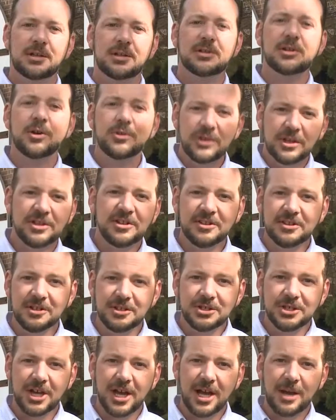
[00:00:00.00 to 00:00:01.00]
So this is a
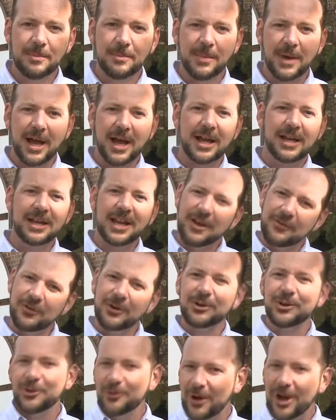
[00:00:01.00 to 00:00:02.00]
job I never
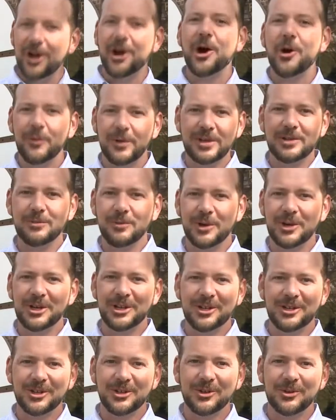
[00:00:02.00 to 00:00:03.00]
knew I always wanted to
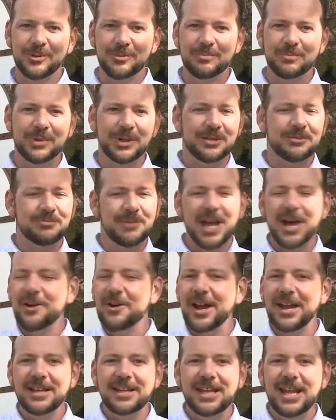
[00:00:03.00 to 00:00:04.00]
do, but now
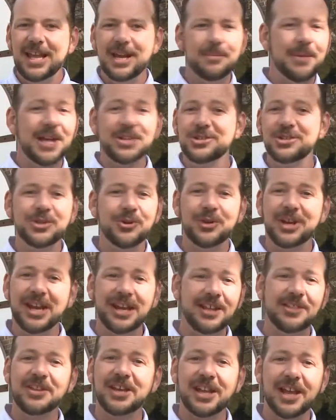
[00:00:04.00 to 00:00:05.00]
I can't imagine doing
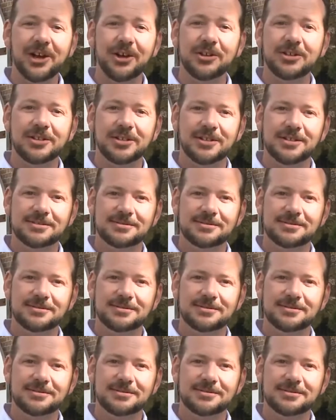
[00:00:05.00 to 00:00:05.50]
anything else.